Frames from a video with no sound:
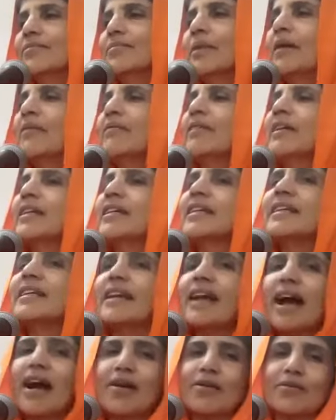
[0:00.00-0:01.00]
perfectly
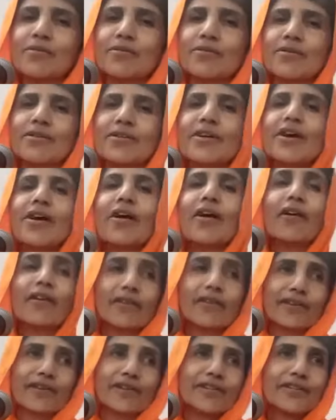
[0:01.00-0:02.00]
round
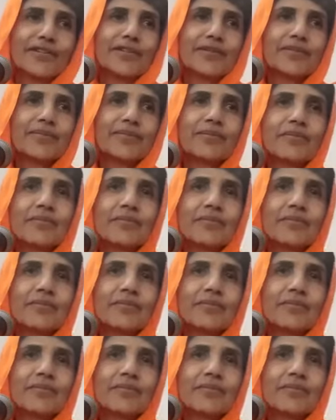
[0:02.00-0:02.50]
orange.